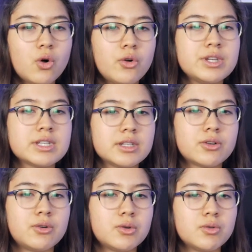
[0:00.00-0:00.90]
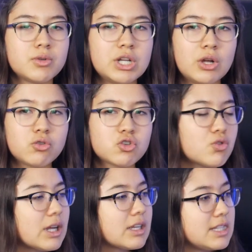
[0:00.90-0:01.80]
all these little,
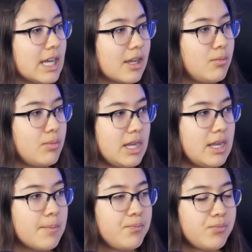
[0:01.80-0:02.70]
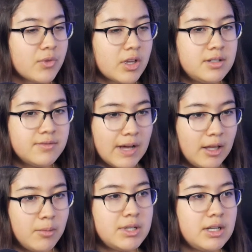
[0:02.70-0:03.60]
tricks that can be
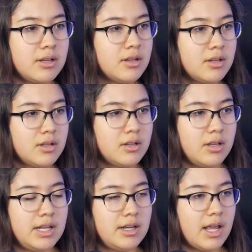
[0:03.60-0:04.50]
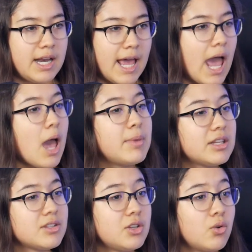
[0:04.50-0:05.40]
developed and
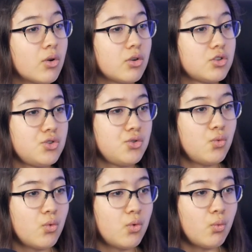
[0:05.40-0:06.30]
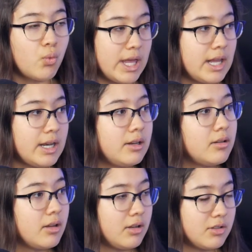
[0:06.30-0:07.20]
habits in order to
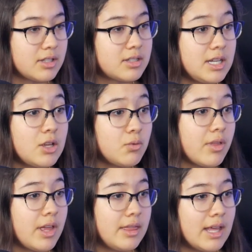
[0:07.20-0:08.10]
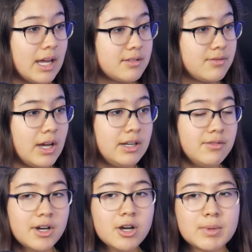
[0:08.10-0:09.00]
win and succeed within that defined
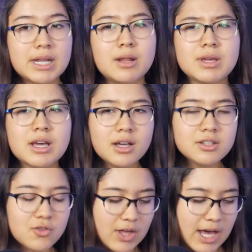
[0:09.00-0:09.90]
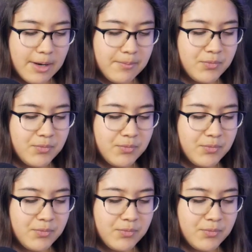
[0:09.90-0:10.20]
environment. And because of that,